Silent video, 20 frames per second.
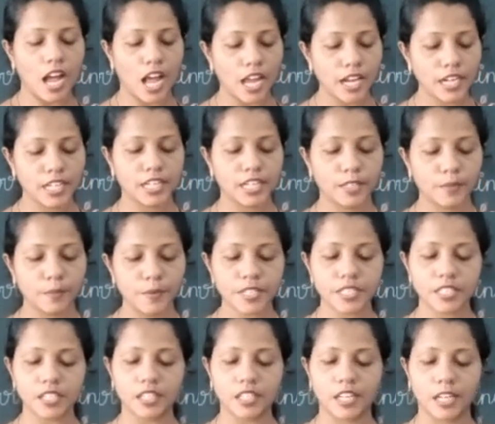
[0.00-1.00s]
and
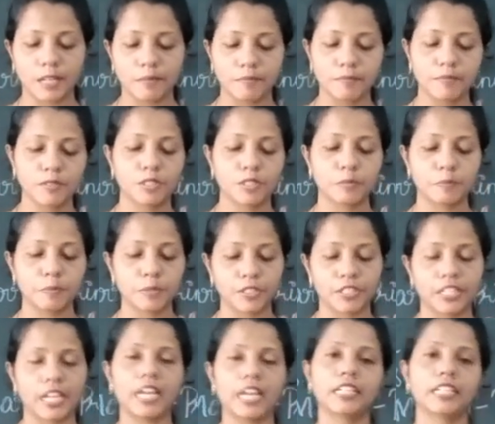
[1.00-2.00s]
requested him to
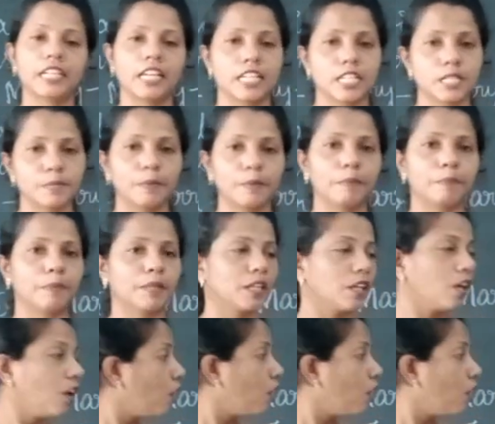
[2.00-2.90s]
protect his people.